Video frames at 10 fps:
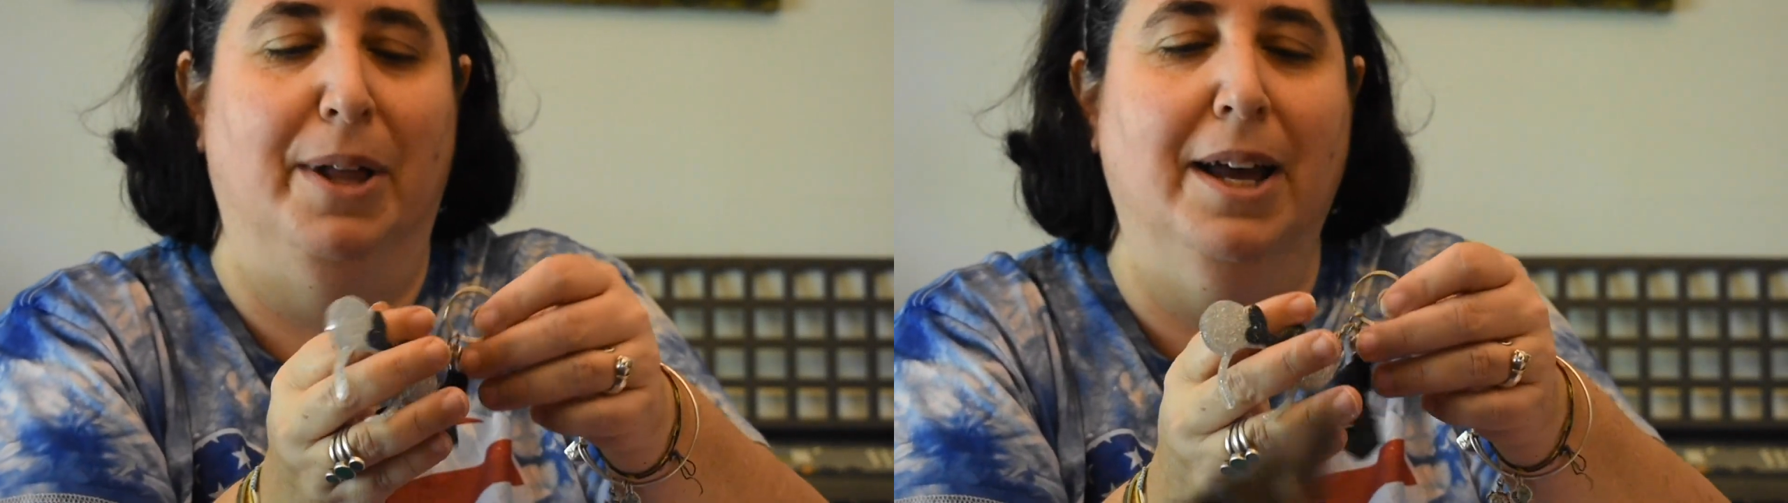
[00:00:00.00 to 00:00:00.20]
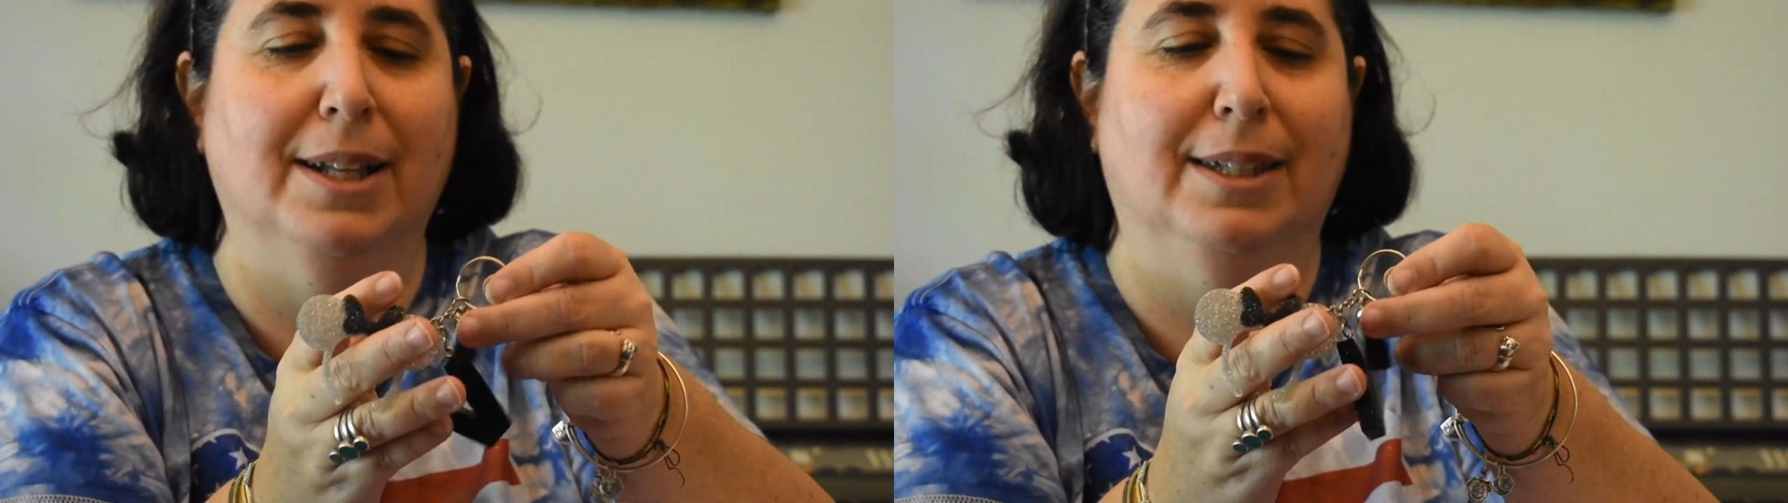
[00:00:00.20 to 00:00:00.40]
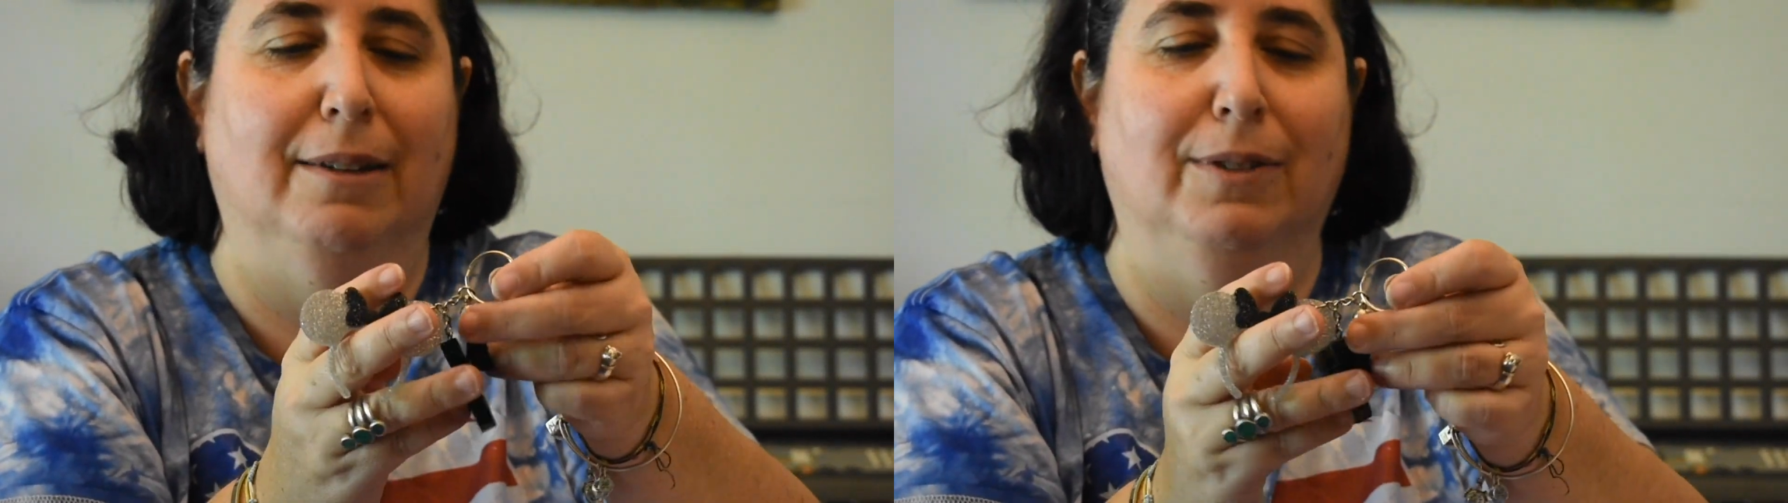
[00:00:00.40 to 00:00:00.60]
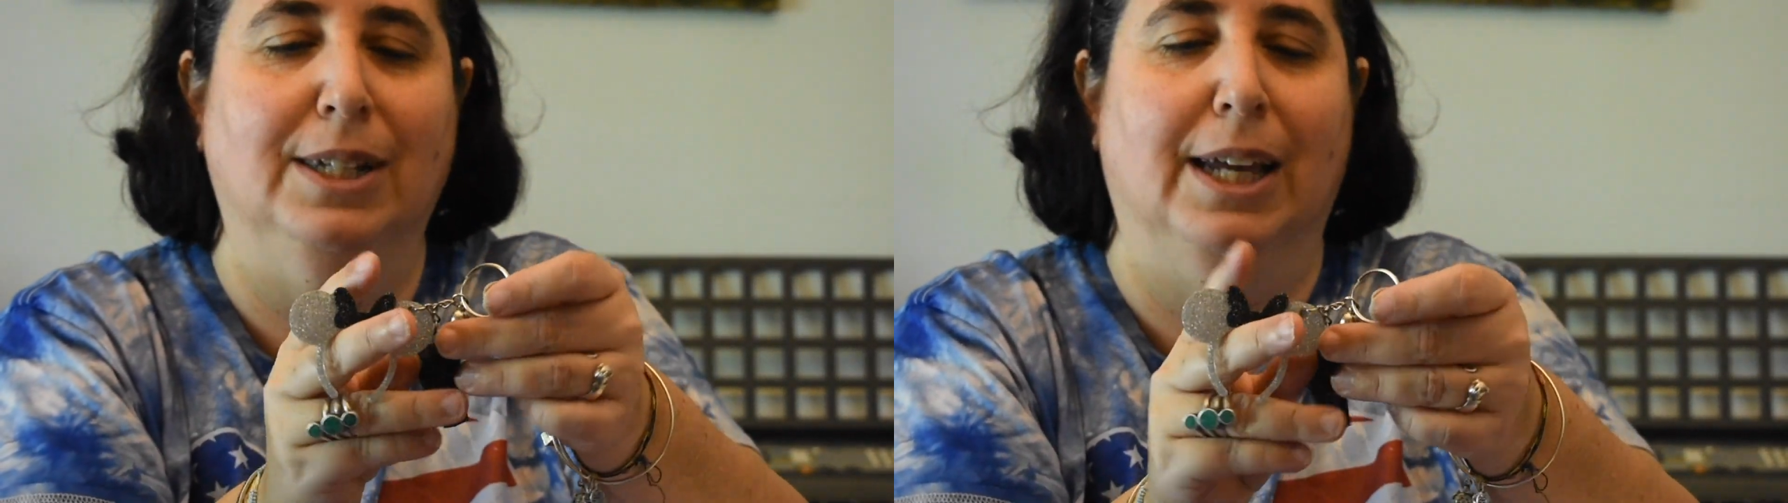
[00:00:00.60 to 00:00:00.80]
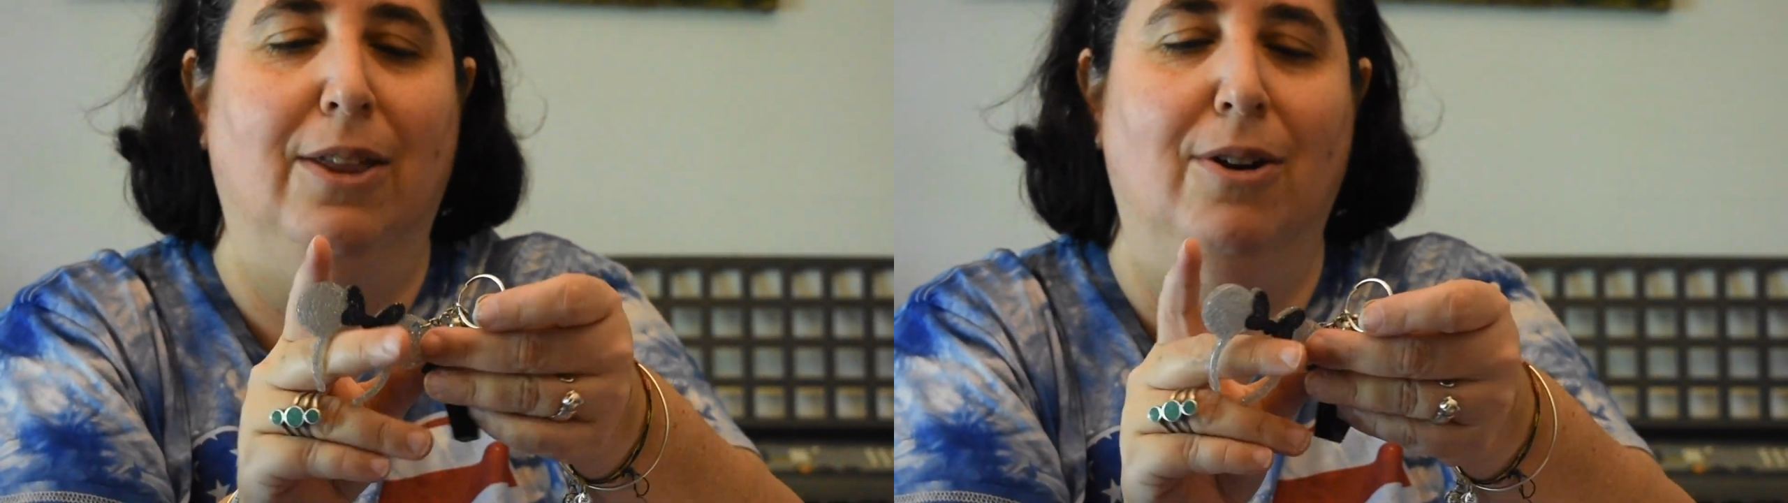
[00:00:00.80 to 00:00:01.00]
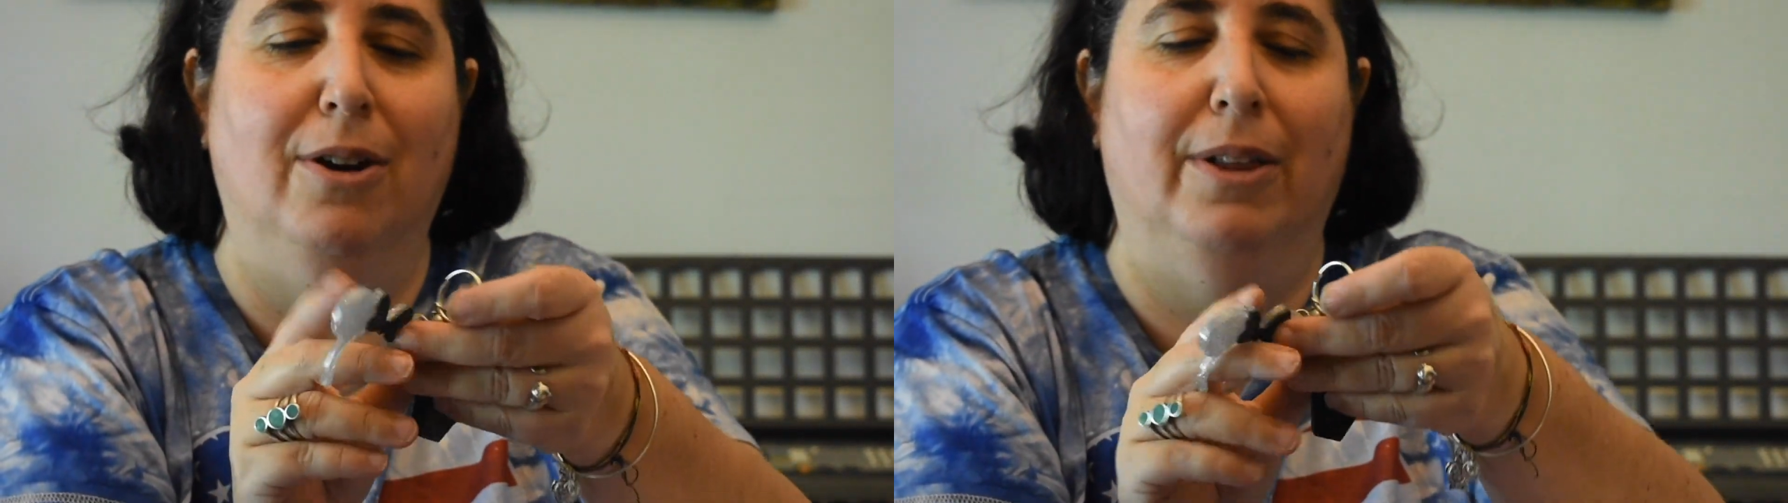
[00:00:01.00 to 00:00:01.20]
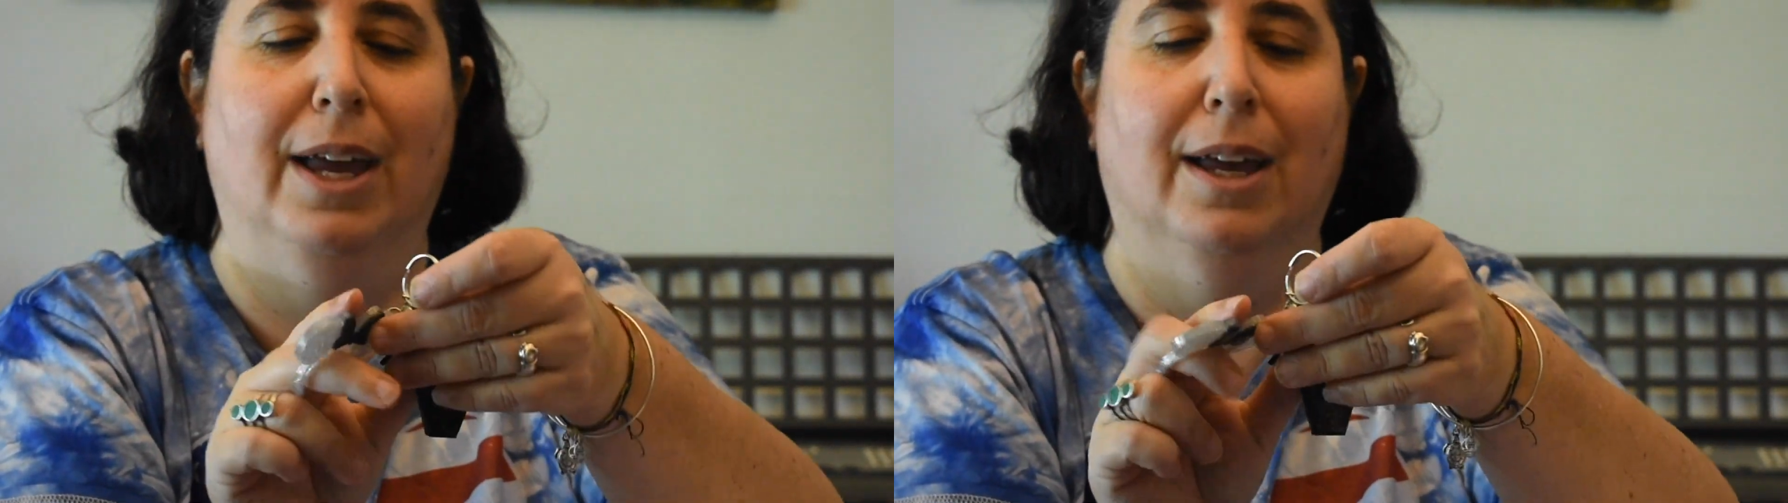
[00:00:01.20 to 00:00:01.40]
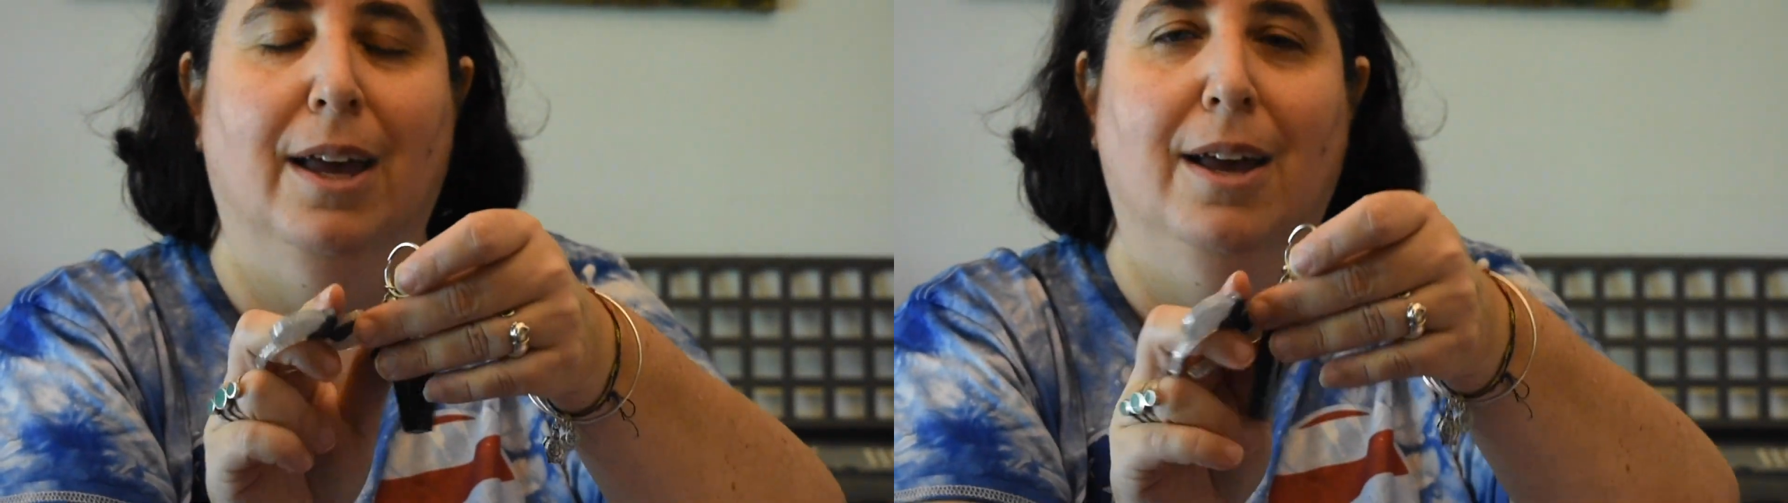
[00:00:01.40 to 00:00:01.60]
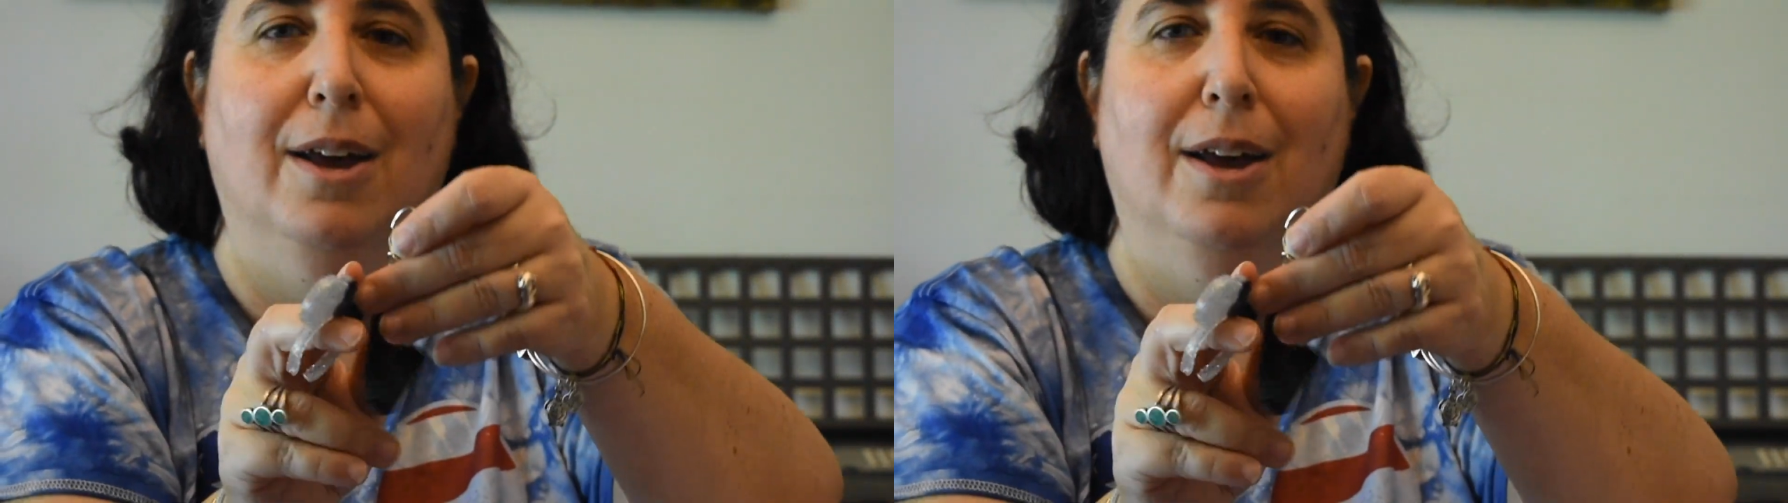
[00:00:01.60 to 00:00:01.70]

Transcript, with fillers: Black and silver together are like